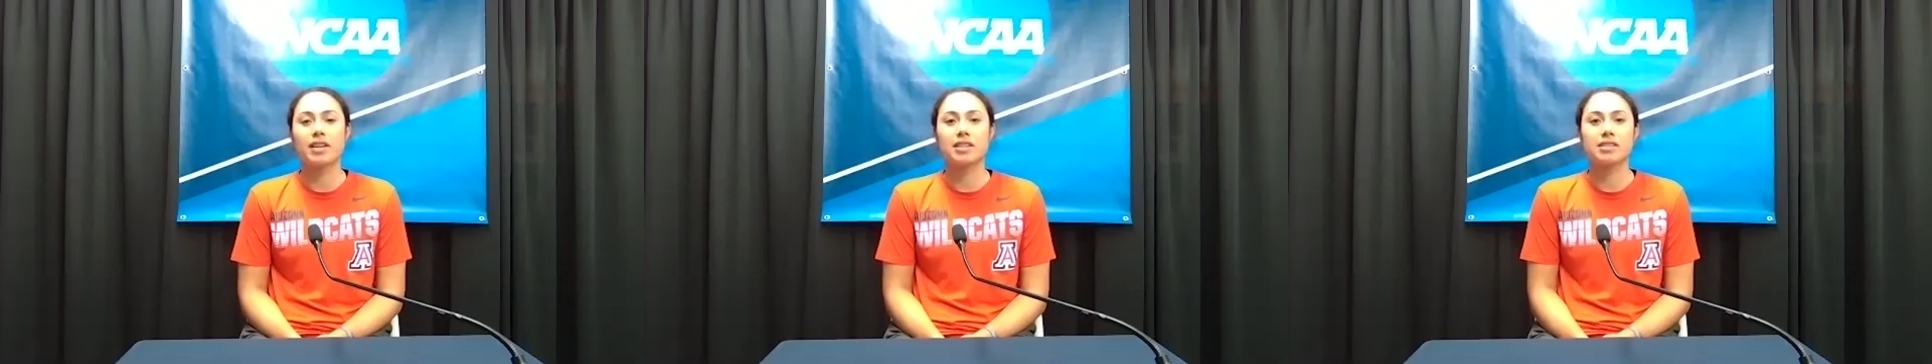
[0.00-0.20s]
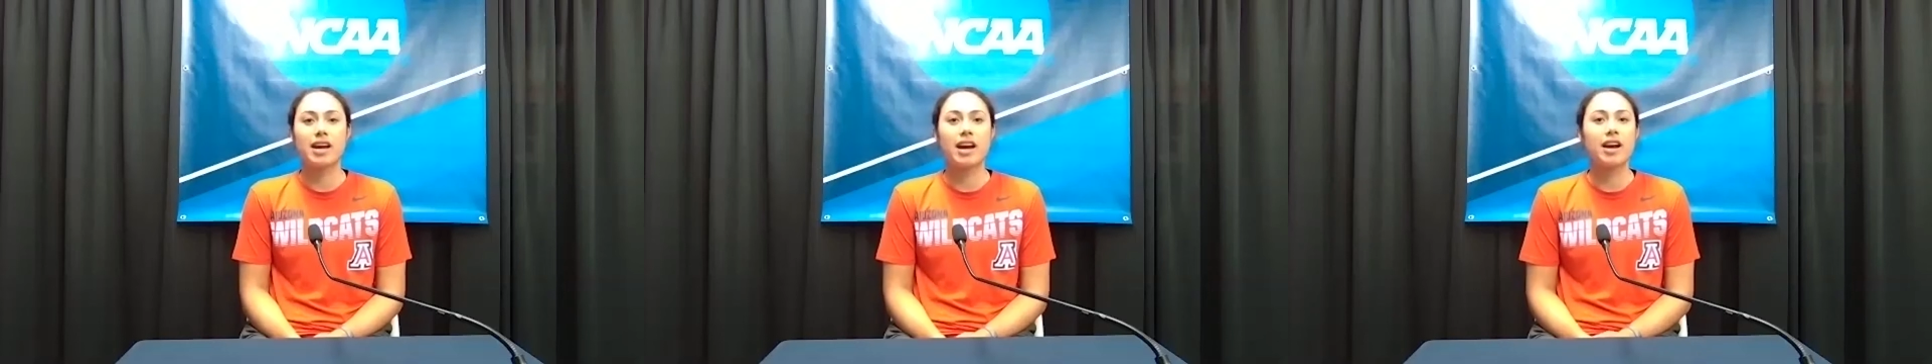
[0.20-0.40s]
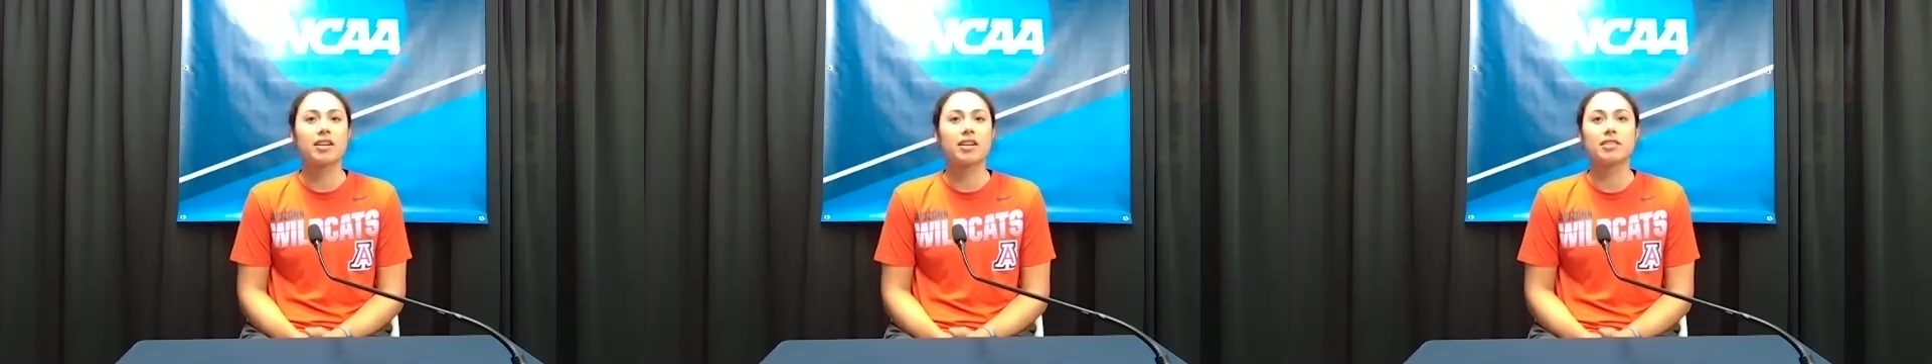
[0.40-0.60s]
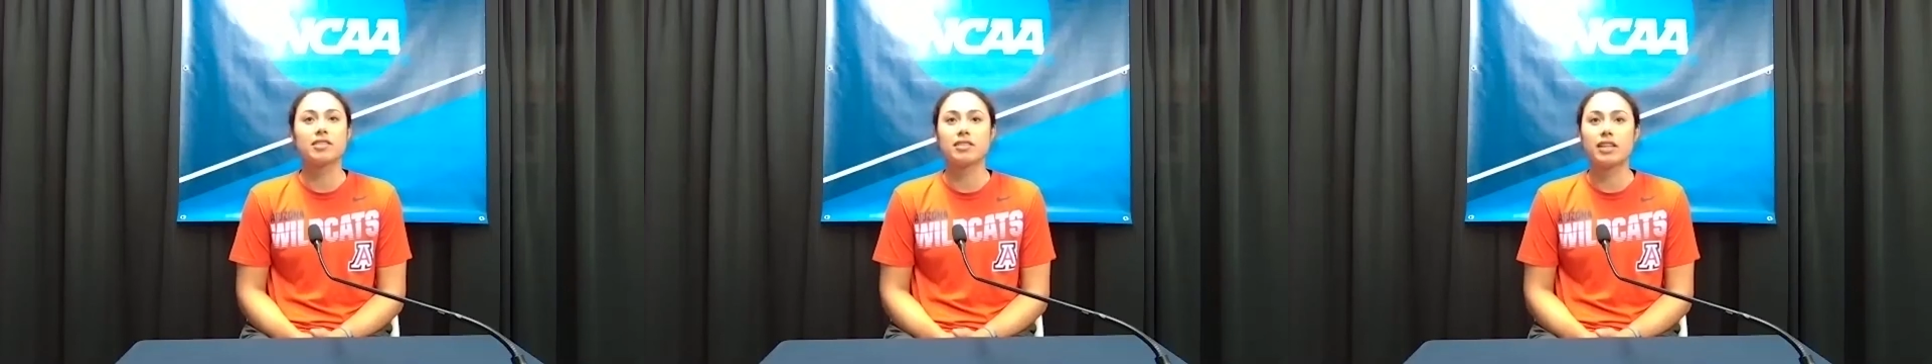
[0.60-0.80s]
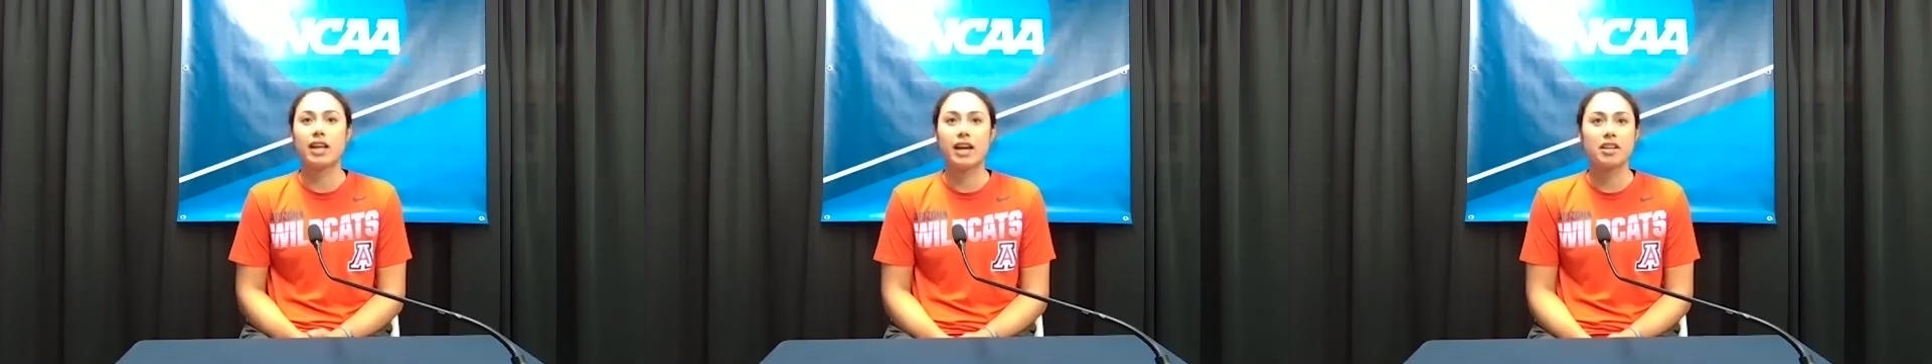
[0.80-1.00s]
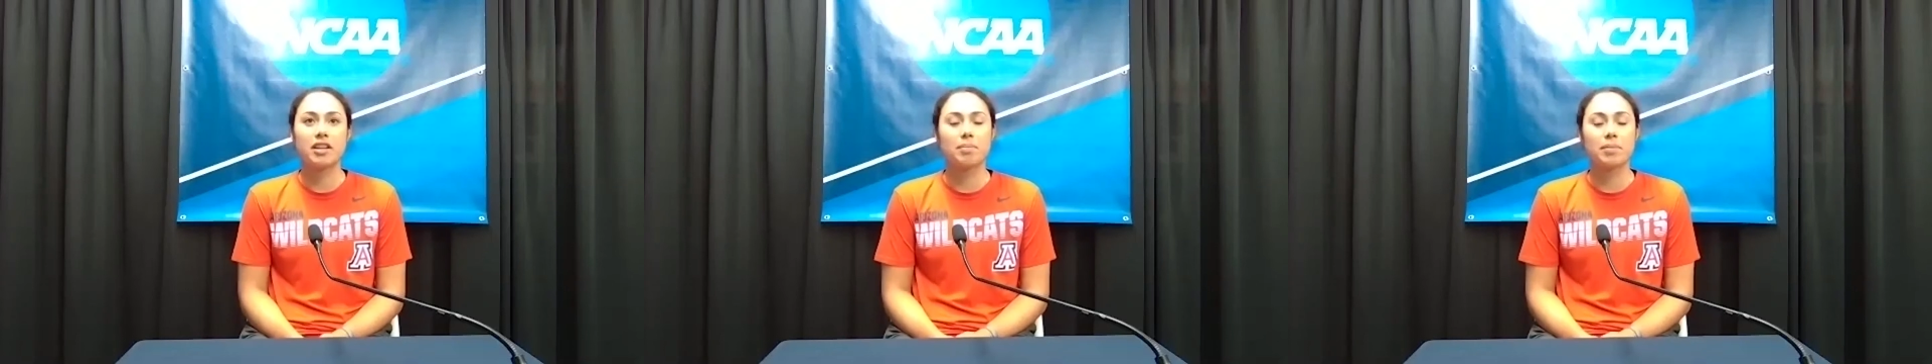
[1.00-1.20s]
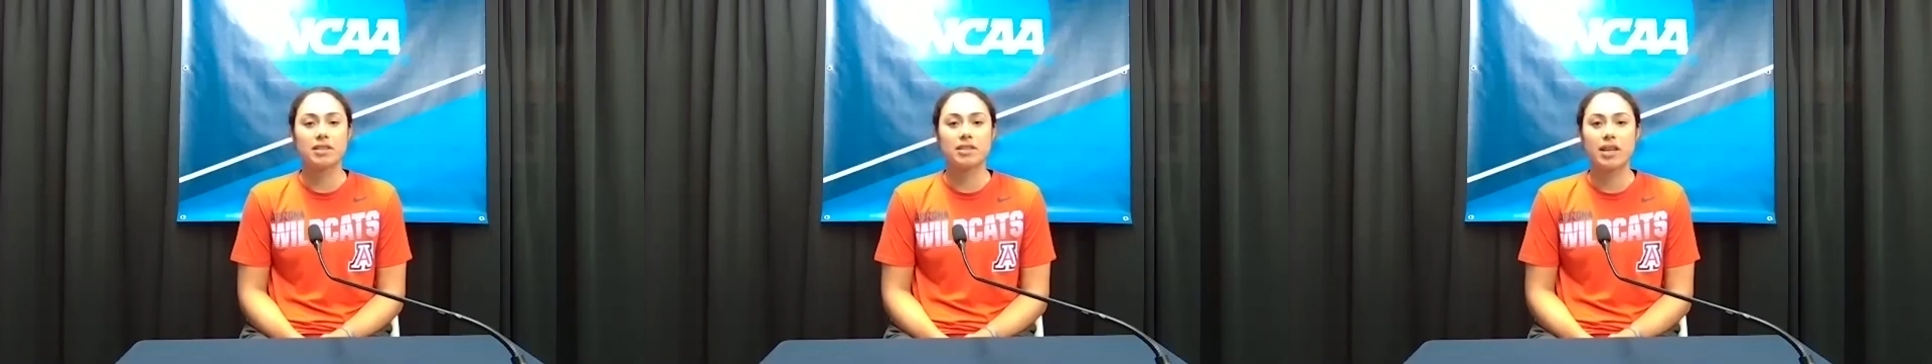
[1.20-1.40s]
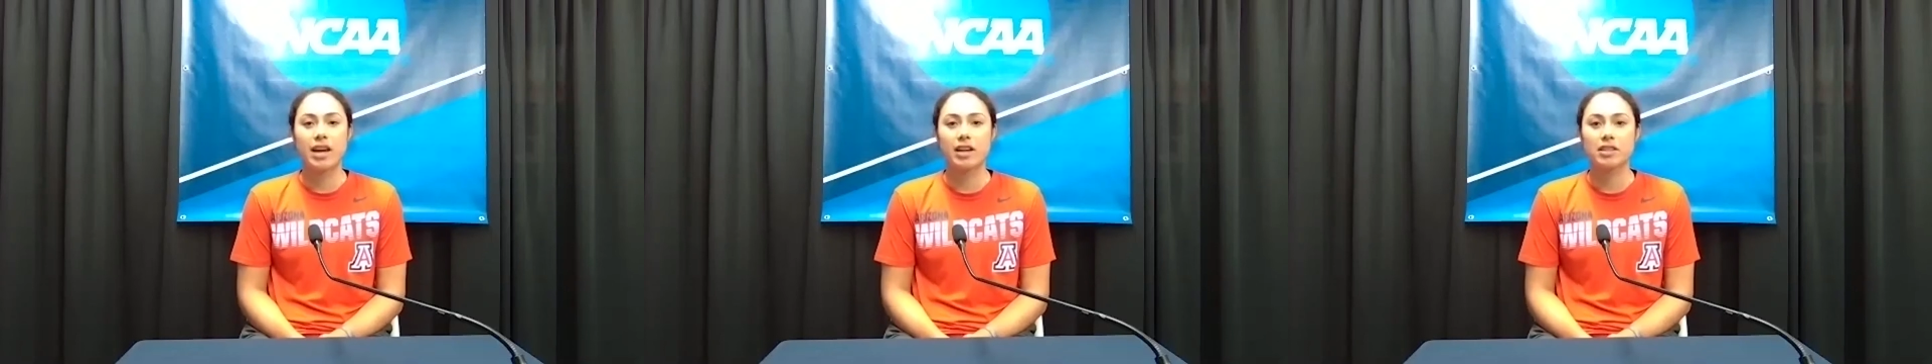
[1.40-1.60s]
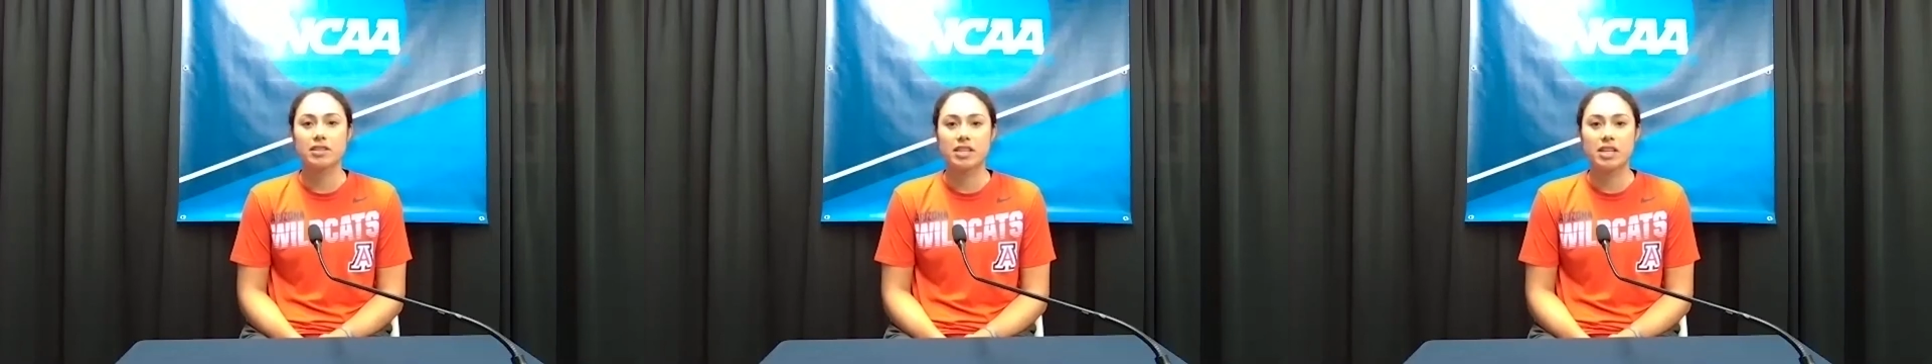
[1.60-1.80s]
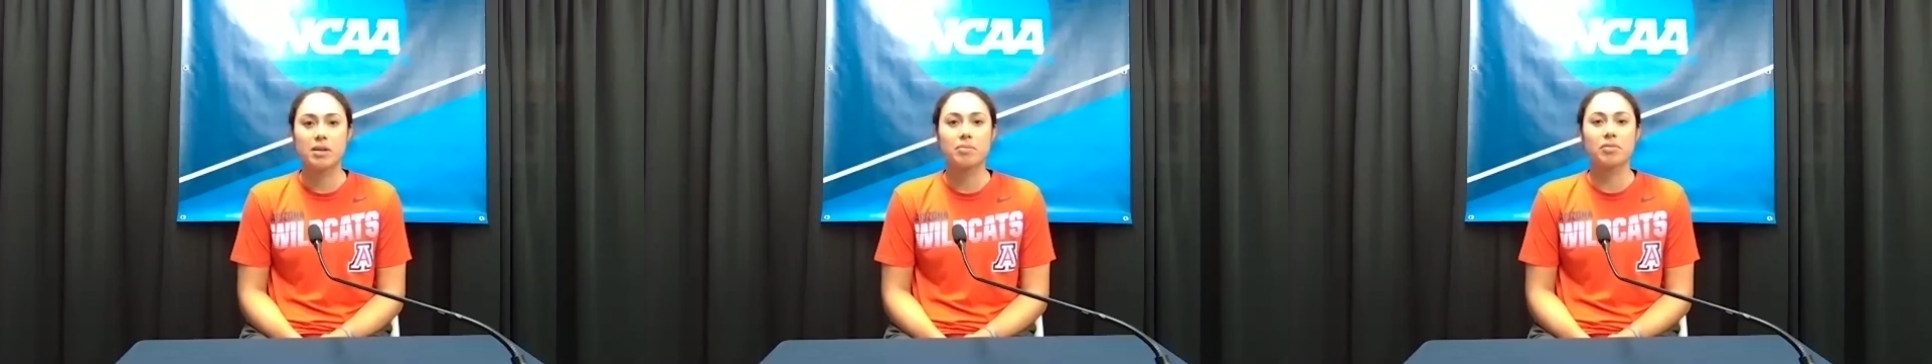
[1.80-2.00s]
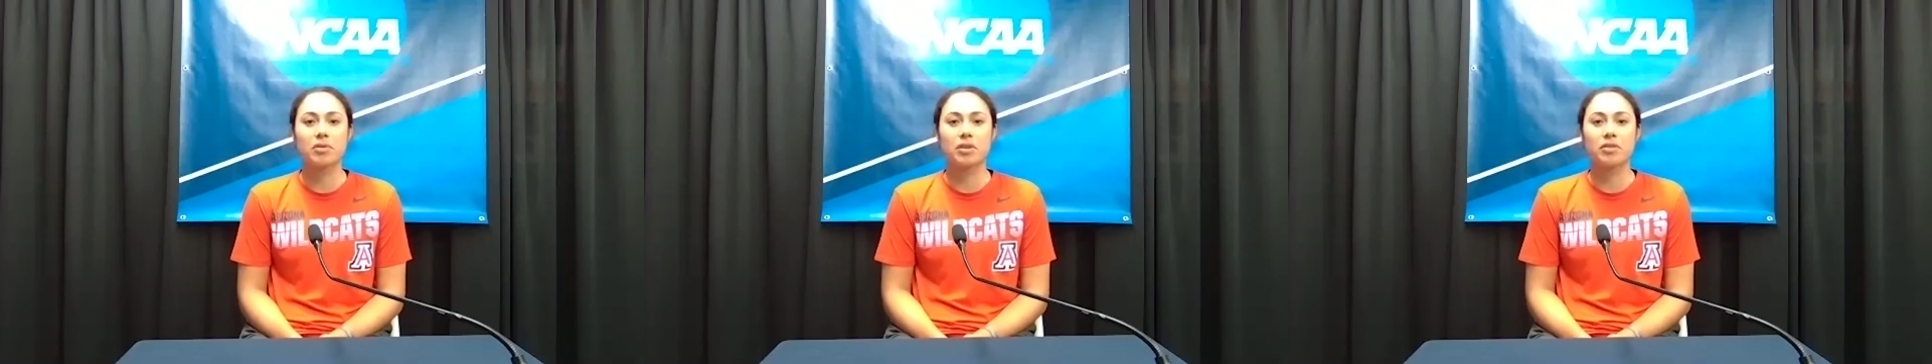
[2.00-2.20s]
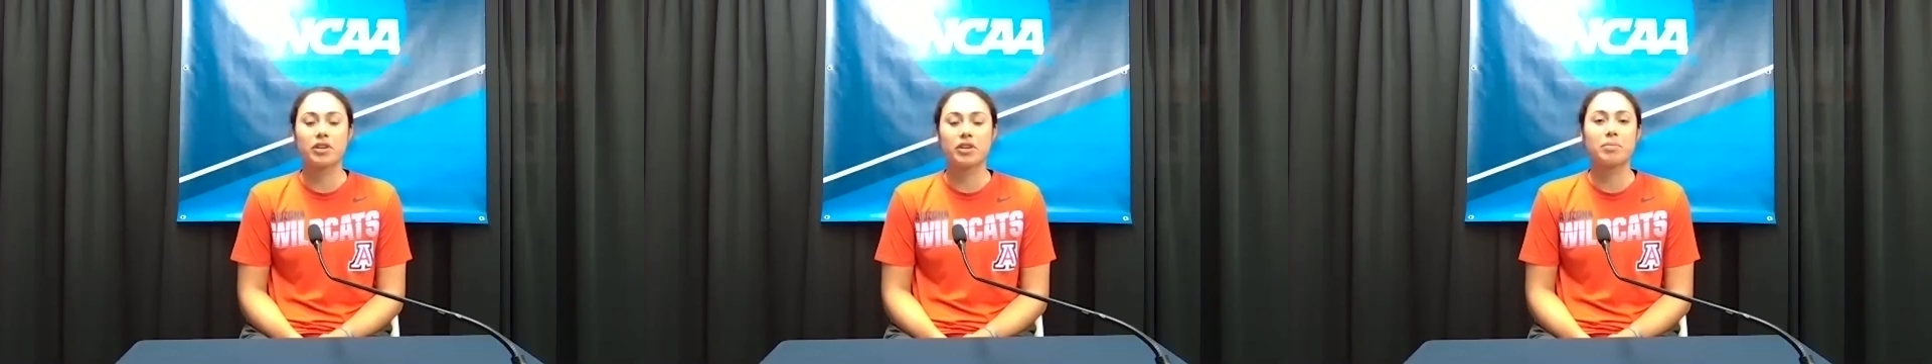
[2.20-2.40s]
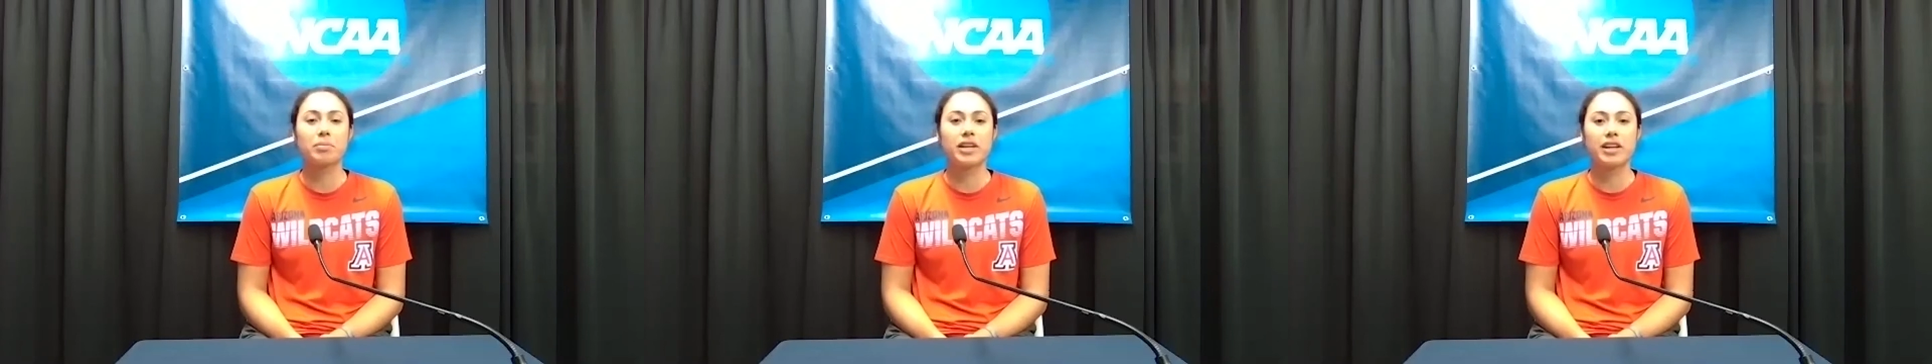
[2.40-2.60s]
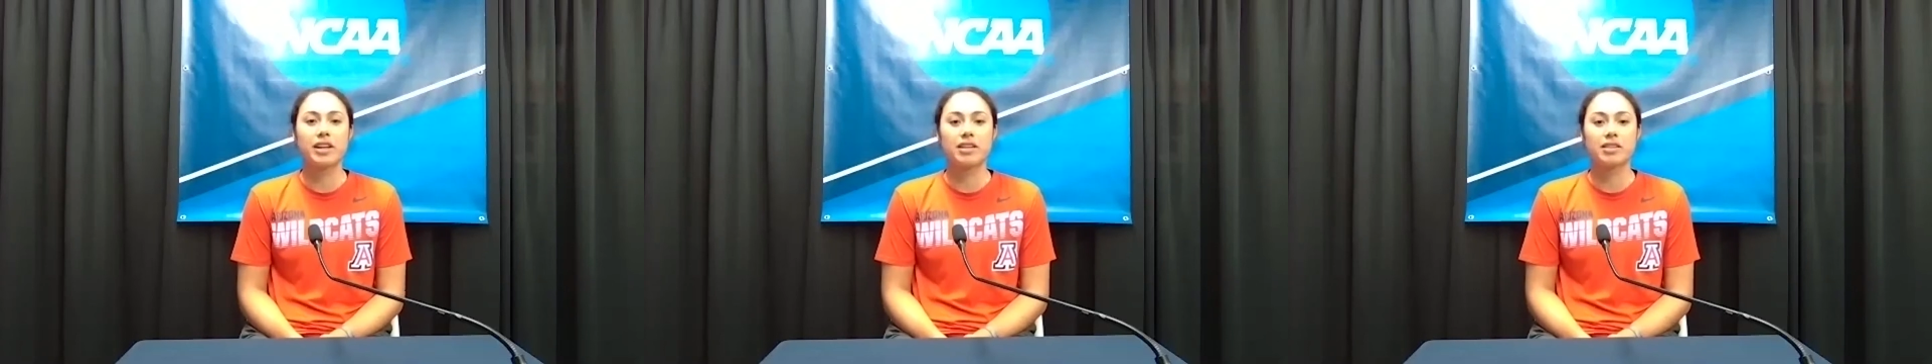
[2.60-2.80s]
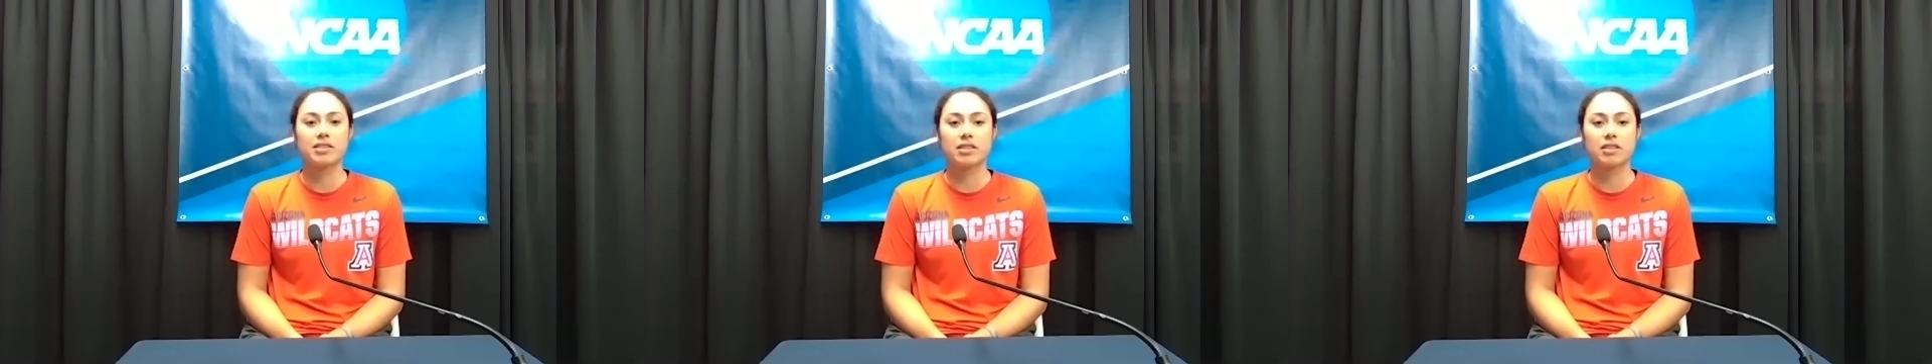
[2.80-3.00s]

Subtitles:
an entire lineup, an entire team full of great players,